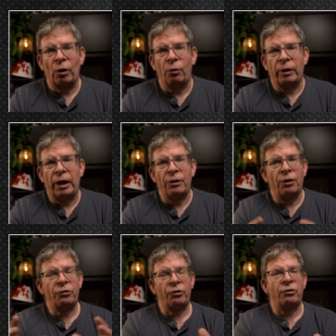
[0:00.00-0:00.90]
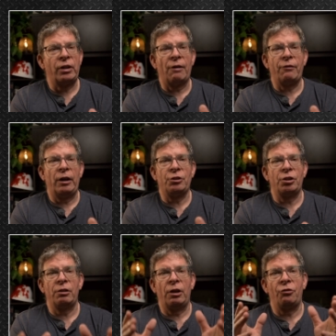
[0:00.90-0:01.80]
Okay, this
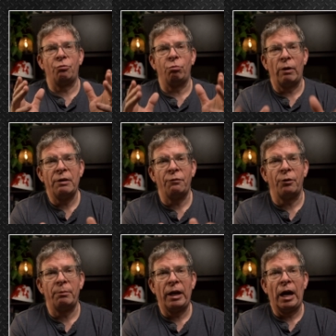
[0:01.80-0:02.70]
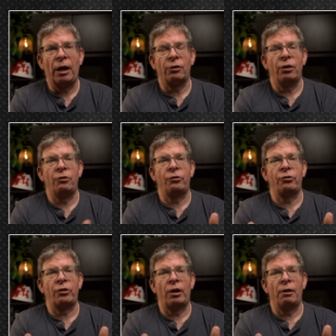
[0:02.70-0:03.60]
definition is right from the Act.
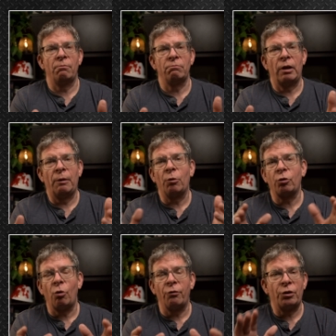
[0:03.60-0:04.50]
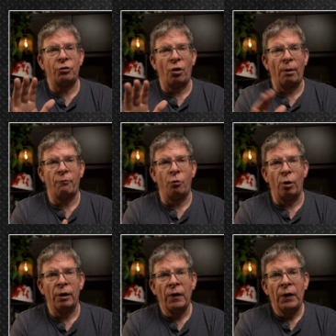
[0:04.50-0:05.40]
It's and we'll go over the top
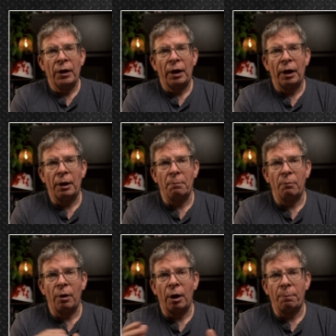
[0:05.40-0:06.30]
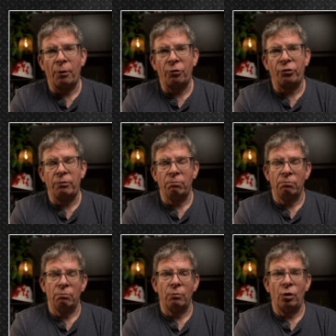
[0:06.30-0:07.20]
4. A person
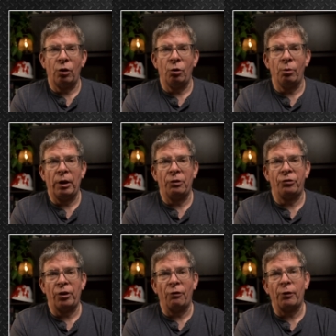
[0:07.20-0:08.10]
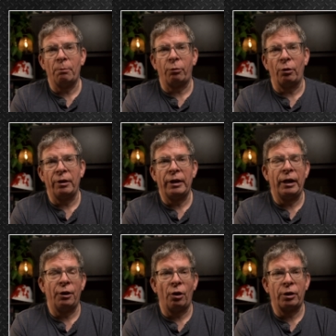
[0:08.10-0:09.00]
who is self-employed
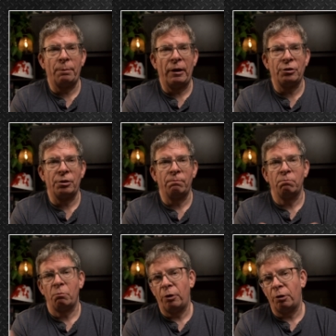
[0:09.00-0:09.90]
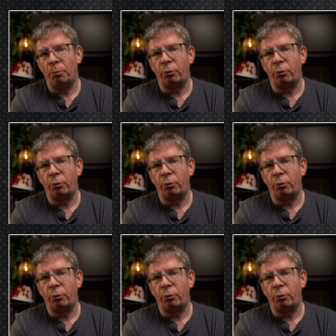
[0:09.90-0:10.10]
in an occupation. They're an